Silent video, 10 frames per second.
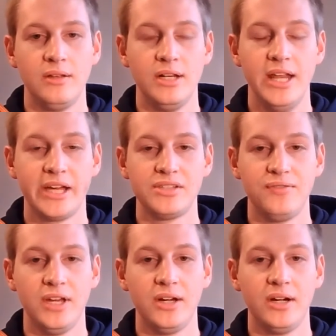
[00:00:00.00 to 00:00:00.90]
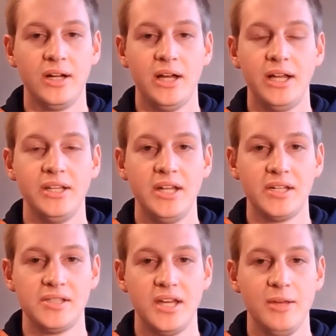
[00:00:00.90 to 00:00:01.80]
next finger on the
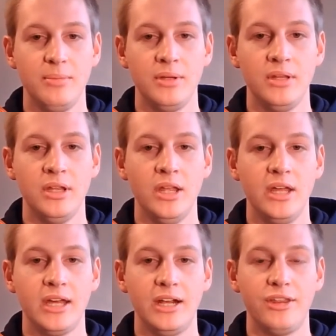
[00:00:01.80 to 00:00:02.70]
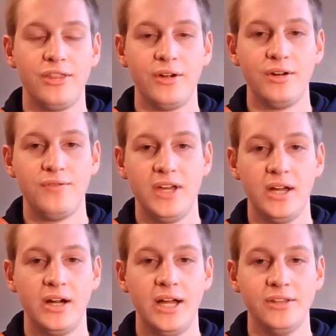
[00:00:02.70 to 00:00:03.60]
next tape, and 3rd
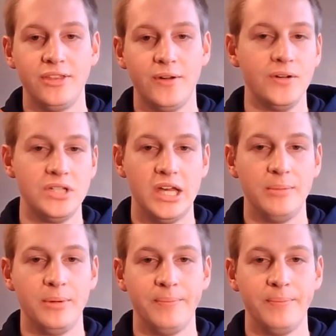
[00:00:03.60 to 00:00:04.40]
finger on the 3rd tape.